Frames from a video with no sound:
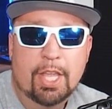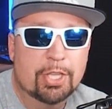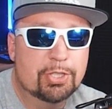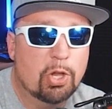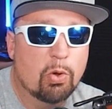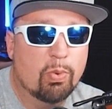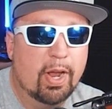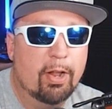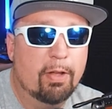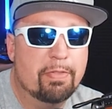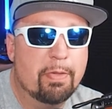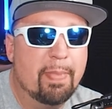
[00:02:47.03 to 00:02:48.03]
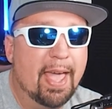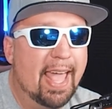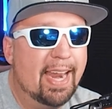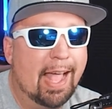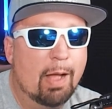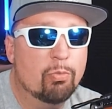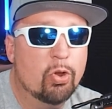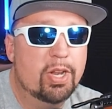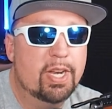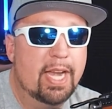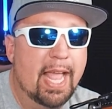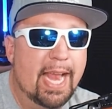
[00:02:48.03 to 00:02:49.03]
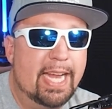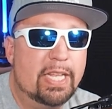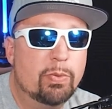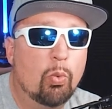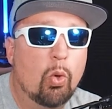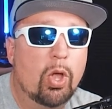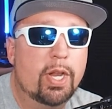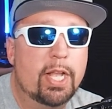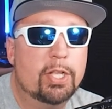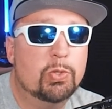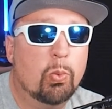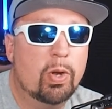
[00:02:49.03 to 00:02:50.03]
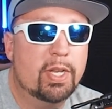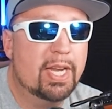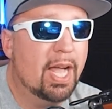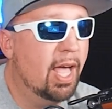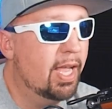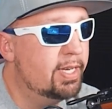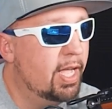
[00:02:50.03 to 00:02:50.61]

So right off the bat, I'm running 8129.